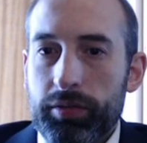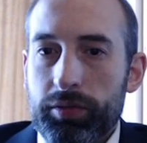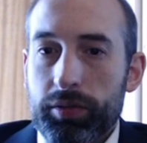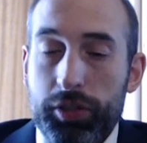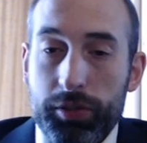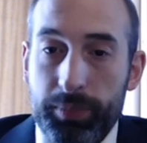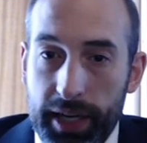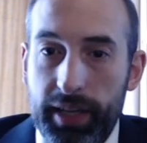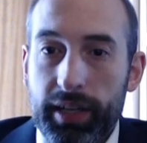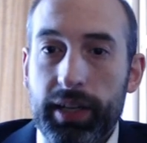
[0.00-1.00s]

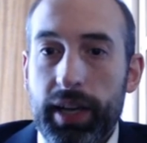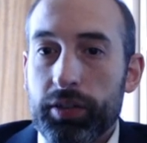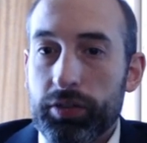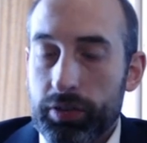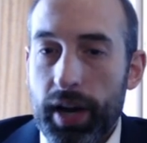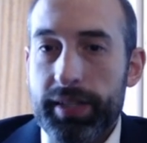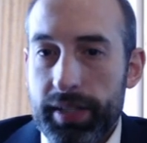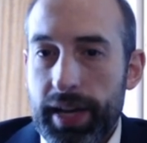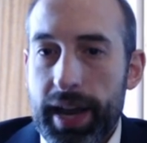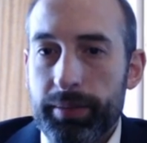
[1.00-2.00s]
speaking in Christ's
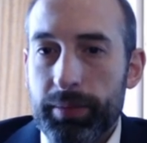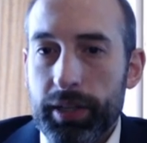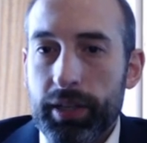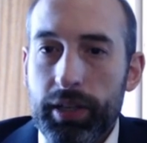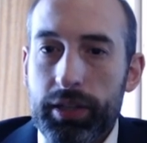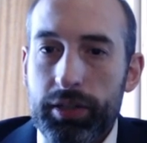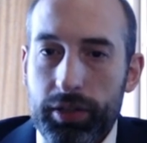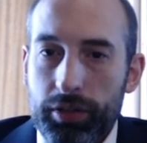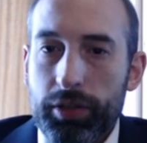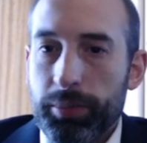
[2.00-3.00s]
name
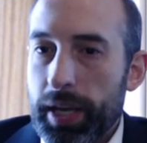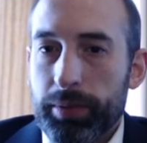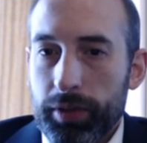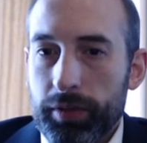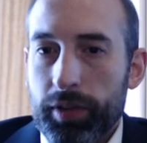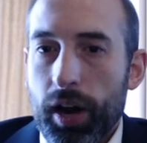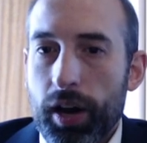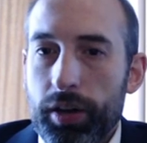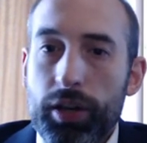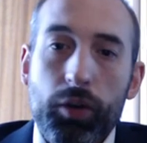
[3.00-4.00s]
to the people of
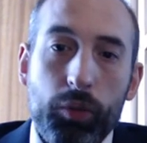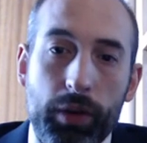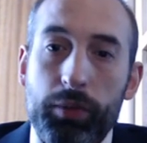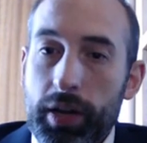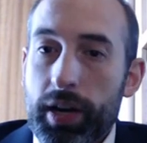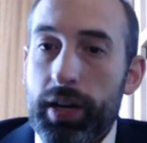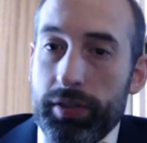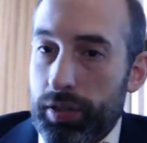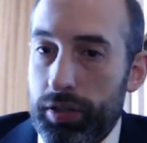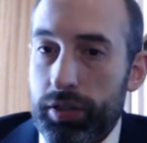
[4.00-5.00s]
God with words
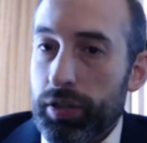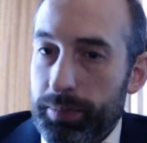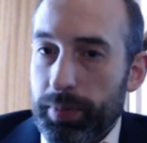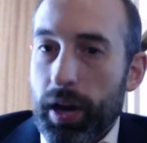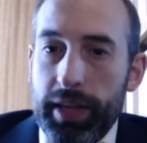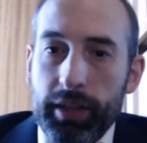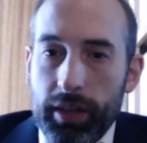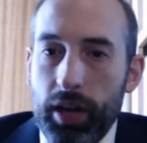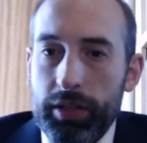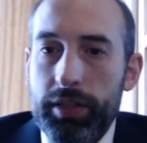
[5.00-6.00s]
that should bind the
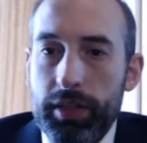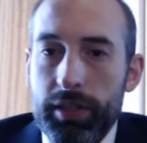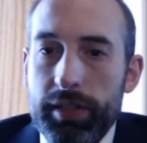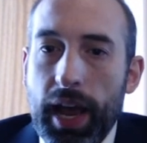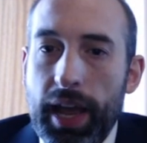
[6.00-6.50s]
conscience,